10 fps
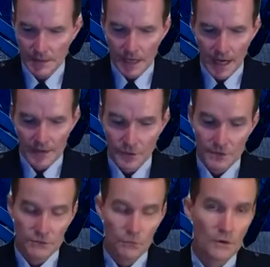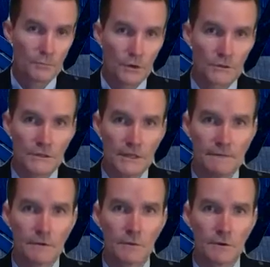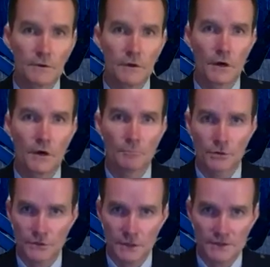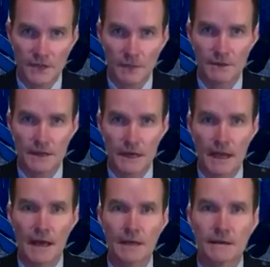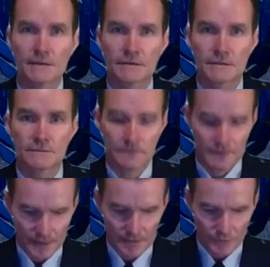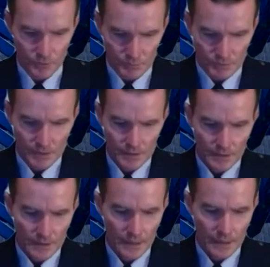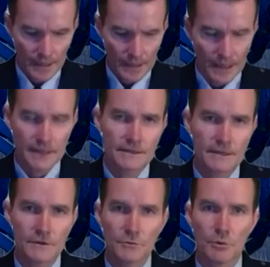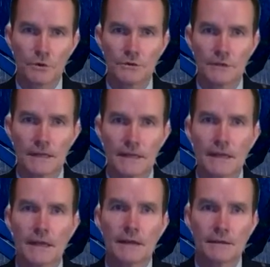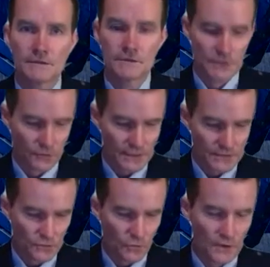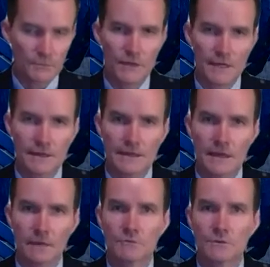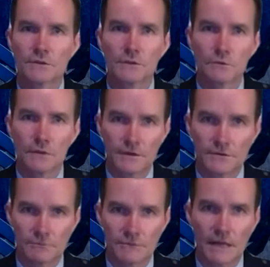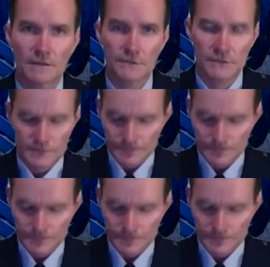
I know the squadron personally from a personal assignment that I had at the 659th Group. And I can tell you personally, this is a great squadron, but it comes with its own leadership challenges